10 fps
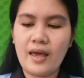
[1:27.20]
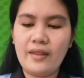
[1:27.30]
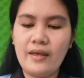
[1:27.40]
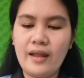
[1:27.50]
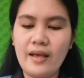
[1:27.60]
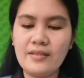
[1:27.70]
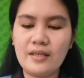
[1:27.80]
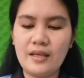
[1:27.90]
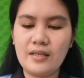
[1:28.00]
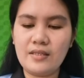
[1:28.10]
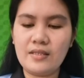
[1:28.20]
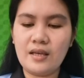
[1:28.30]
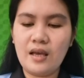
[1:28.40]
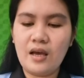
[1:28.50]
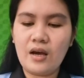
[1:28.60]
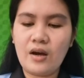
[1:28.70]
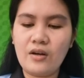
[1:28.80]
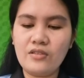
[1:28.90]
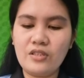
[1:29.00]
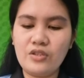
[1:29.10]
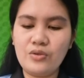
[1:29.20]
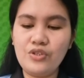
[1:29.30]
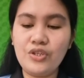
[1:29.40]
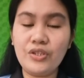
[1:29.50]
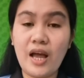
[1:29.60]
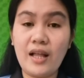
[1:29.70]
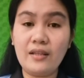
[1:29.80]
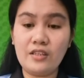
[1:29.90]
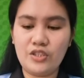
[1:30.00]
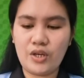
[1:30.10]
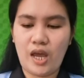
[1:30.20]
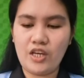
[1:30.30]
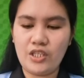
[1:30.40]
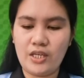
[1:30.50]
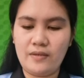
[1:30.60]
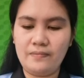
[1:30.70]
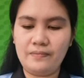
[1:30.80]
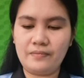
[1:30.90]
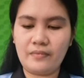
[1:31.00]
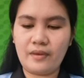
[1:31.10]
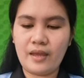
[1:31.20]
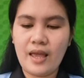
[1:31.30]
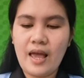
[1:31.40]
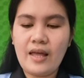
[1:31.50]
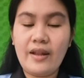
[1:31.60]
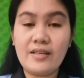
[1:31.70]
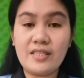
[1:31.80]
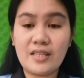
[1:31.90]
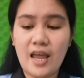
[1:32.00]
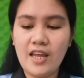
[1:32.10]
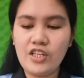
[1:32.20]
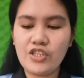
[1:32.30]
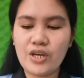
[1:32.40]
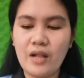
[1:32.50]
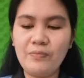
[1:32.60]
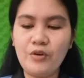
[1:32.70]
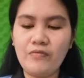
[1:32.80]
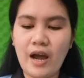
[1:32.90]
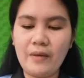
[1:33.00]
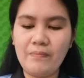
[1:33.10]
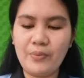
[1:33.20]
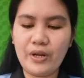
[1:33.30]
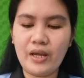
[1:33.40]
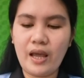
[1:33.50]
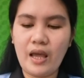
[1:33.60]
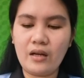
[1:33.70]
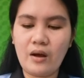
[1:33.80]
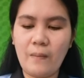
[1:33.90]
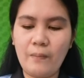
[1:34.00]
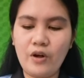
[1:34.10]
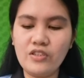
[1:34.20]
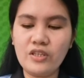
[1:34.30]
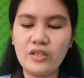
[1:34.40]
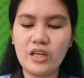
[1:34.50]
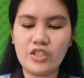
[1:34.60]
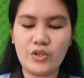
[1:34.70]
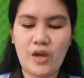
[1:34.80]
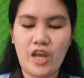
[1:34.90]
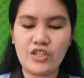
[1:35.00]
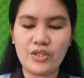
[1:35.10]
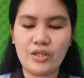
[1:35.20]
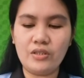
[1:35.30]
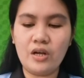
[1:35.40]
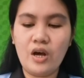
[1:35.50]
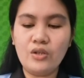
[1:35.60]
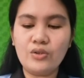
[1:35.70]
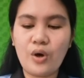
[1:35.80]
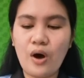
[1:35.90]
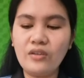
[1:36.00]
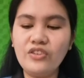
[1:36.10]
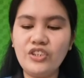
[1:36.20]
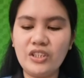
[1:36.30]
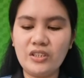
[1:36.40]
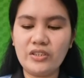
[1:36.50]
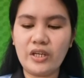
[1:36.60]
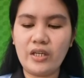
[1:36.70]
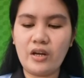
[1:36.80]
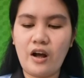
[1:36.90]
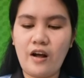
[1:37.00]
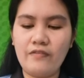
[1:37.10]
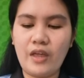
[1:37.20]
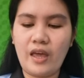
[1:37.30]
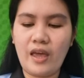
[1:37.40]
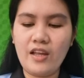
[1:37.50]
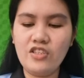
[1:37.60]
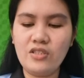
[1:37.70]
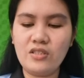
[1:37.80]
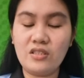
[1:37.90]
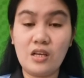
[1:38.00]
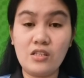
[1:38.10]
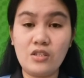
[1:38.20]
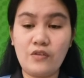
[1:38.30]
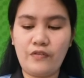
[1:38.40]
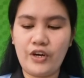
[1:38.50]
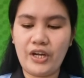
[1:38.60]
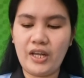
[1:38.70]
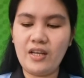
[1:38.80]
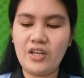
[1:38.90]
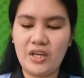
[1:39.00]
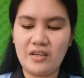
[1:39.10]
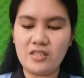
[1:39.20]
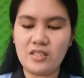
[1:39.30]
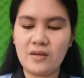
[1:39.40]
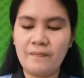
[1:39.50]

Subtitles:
The next is constitutional education. The state shall provide free and compulsory education to all children of the age 6 to 14 years,